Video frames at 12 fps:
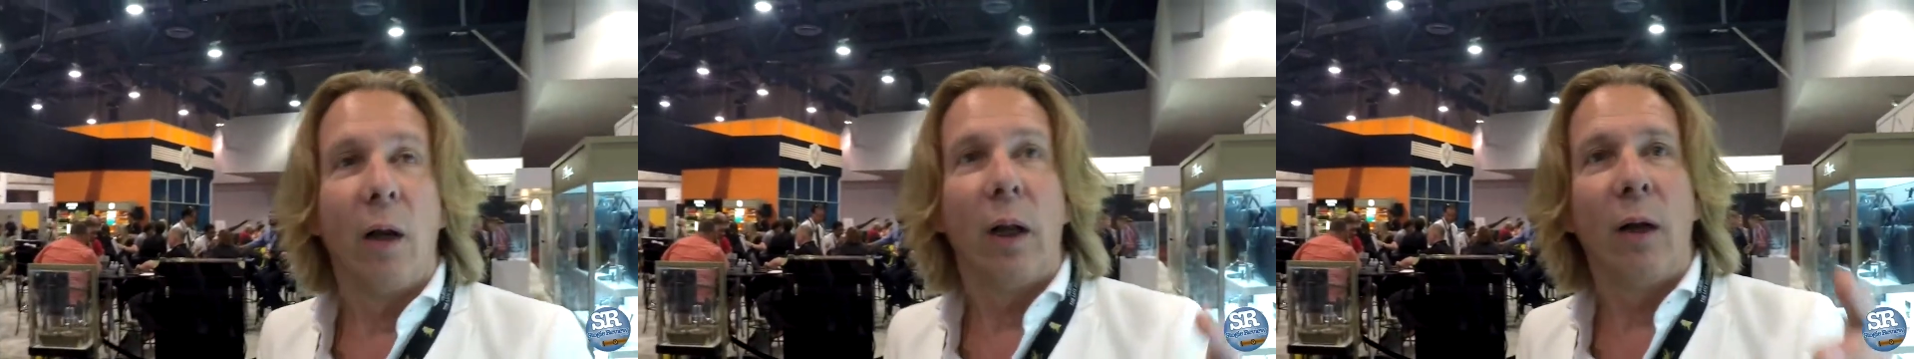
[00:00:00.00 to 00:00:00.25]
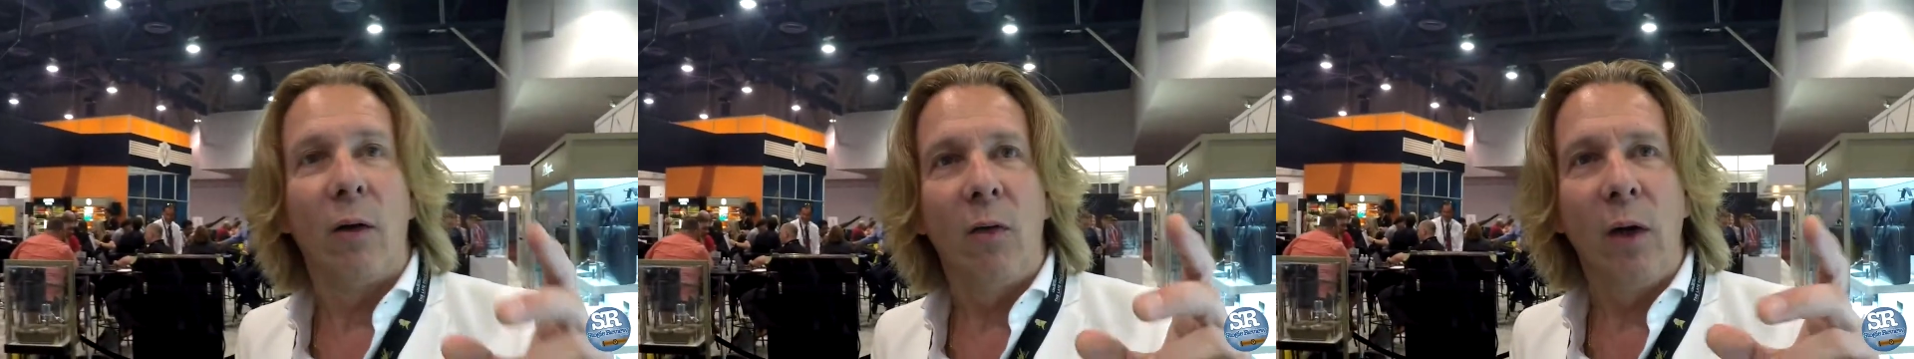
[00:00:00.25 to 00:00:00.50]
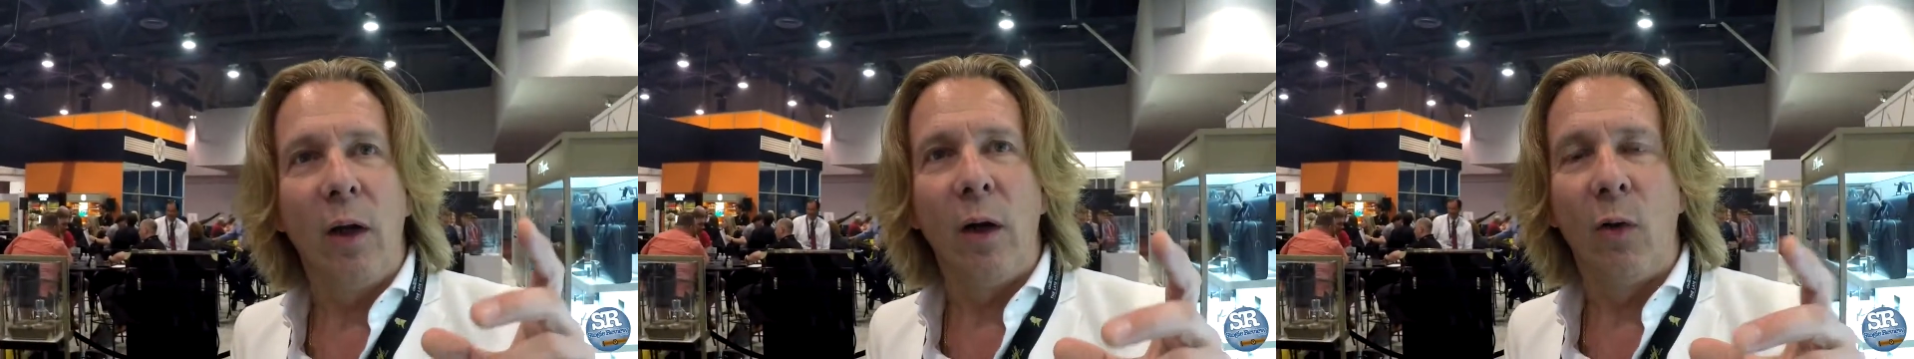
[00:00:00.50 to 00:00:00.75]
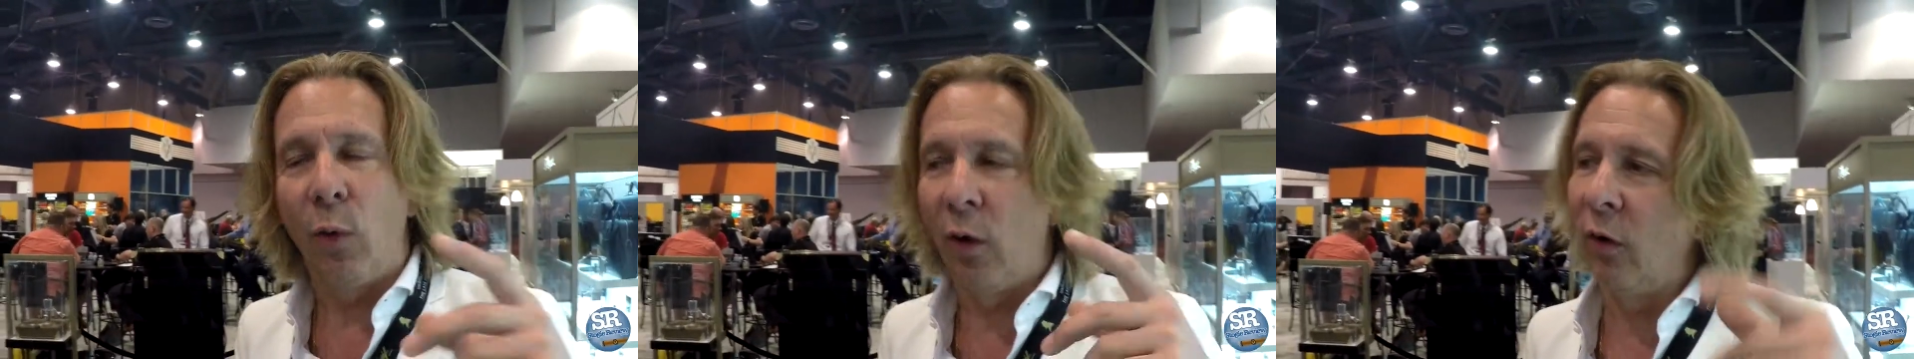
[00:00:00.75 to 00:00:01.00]
and, and the thing
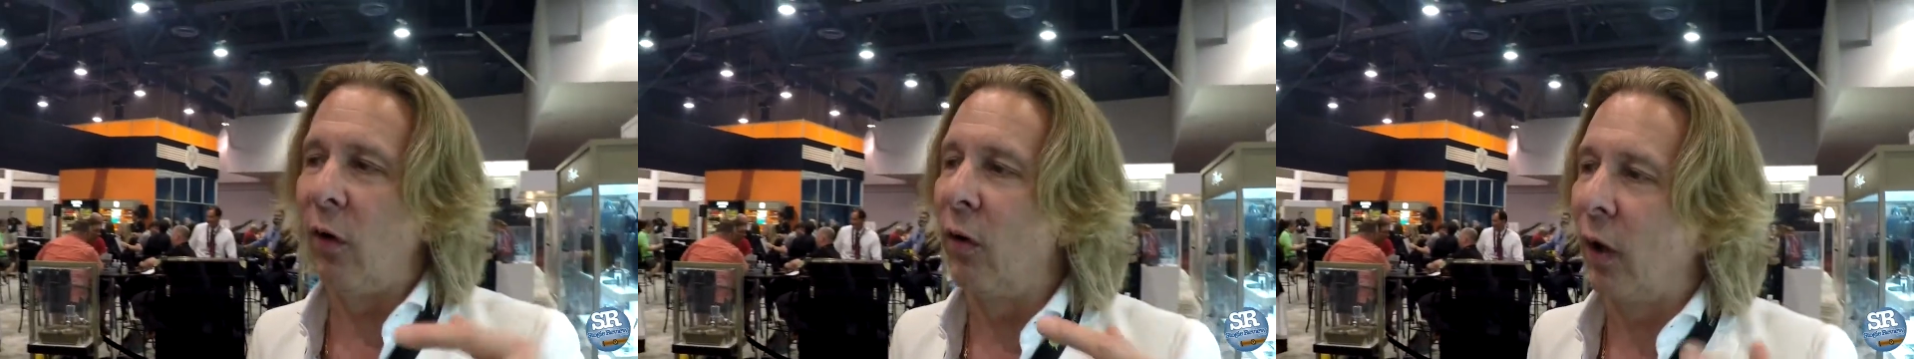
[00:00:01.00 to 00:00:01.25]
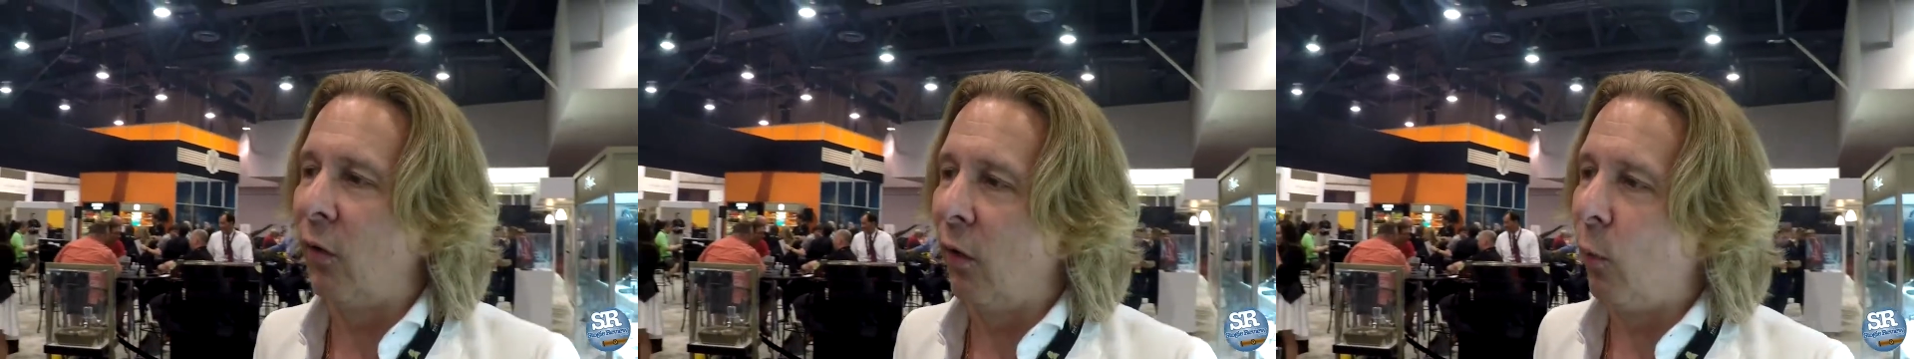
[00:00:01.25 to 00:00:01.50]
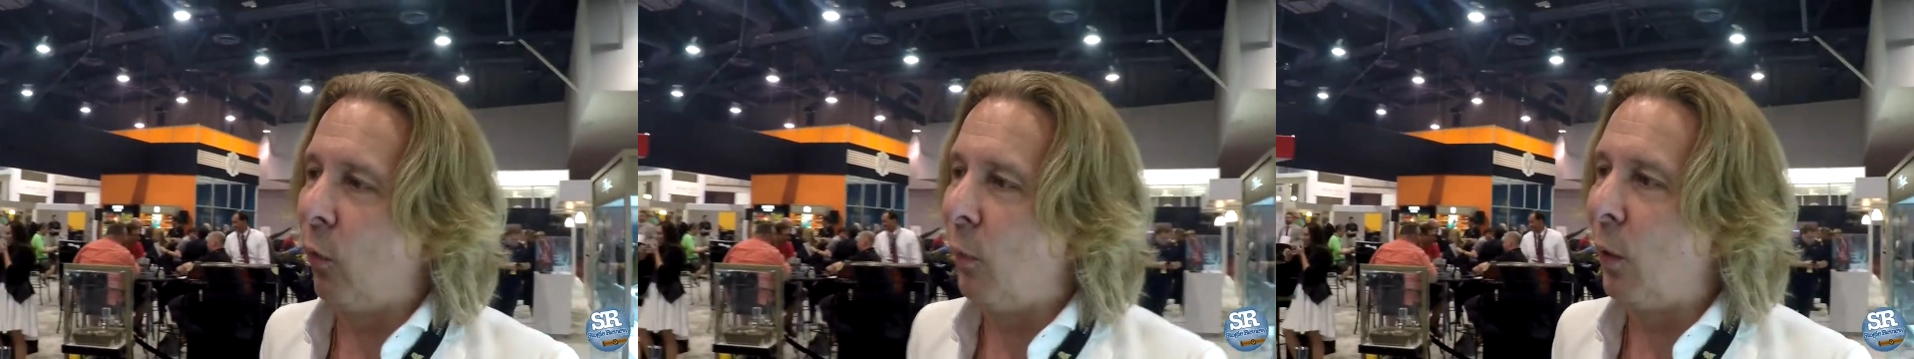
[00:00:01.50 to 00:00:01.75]
is, which is interesting,